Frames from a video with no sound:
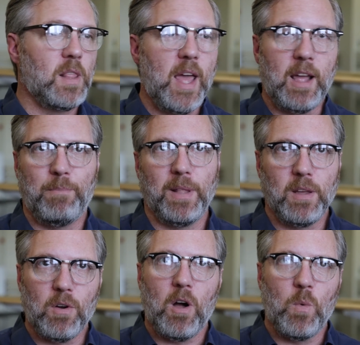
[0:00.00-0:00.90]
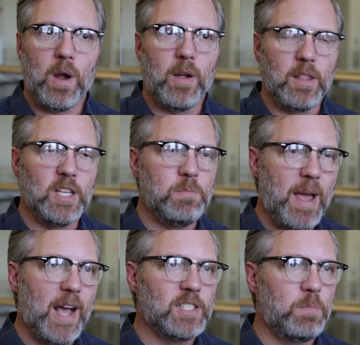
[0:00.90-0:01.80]
Lake, but they're all wearing these
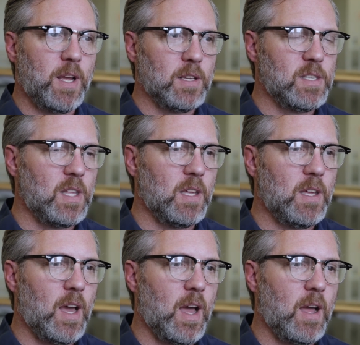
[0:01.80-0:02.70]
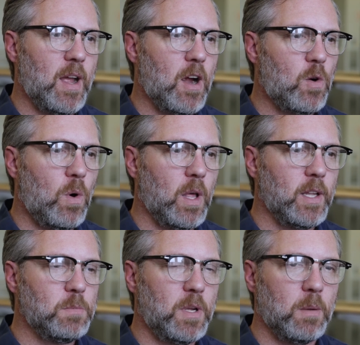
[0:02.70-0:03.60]
masks because the air
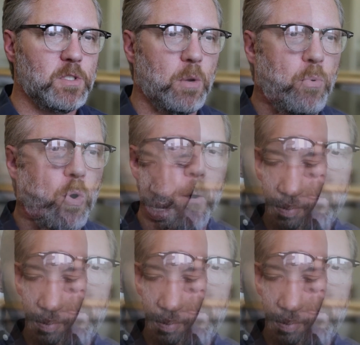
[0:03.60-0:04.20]
quality has become so poor.